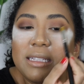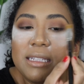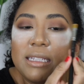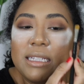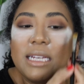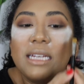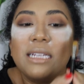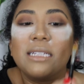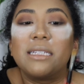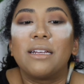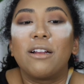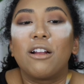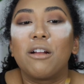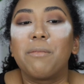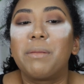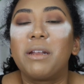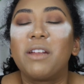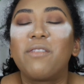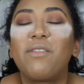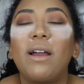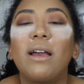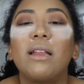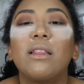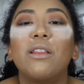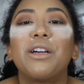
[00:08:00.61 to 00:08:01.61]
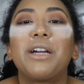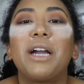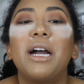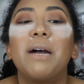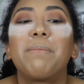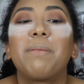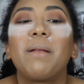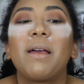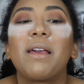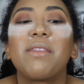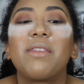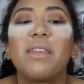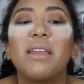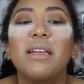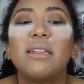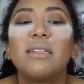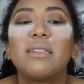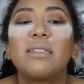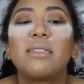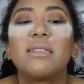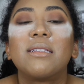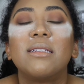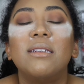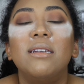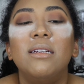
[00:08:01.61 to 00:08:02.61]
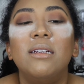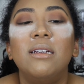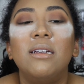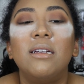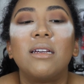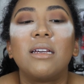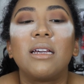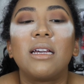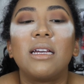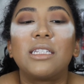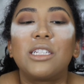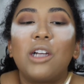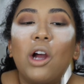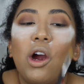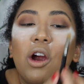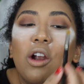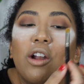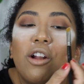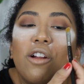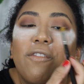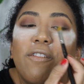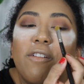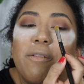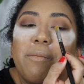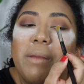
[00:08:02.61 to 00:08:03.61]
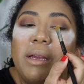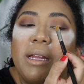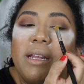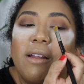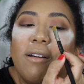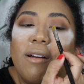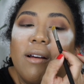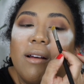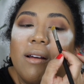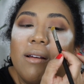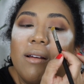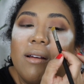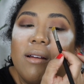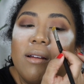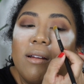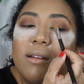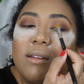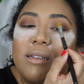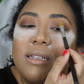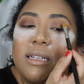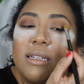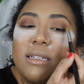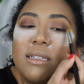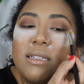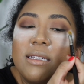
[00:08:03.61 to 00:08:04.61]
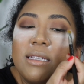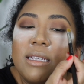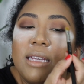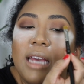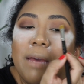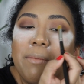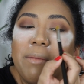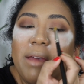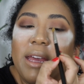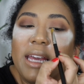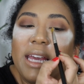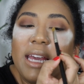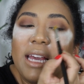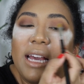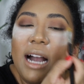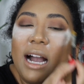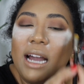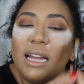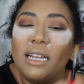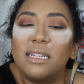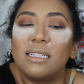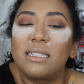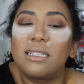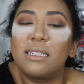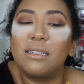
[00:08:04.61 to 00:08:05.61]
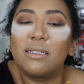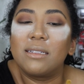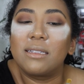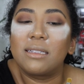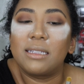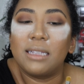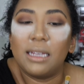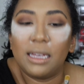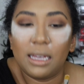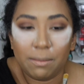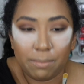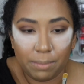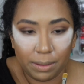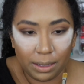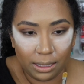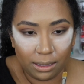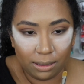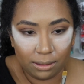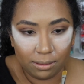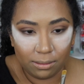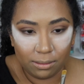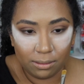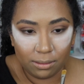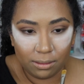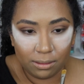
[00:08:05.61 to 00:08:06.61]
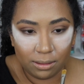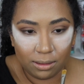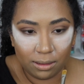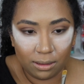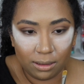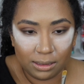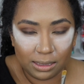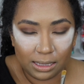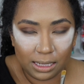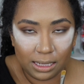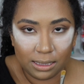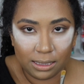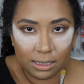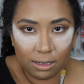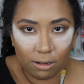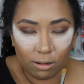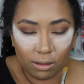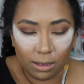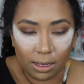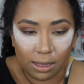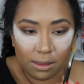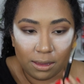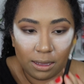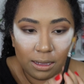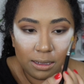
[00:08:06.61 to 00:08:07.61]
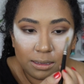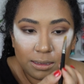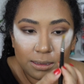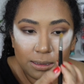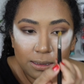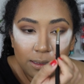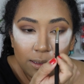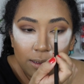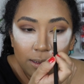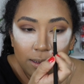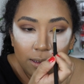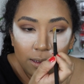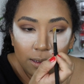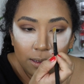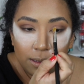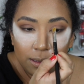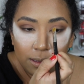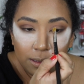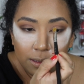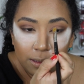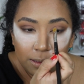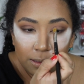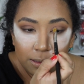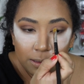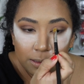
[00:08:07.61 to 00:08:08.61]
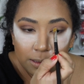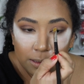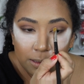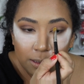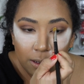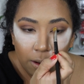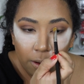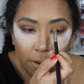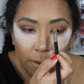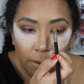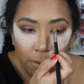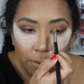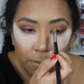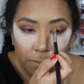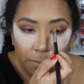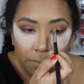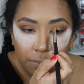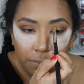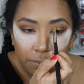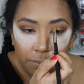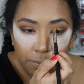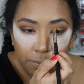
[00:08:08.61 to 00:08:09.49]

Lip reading: it's easier. But if I look up like this, it's harder for me to see. I mean, I can kind of still see, but it's easier like this. So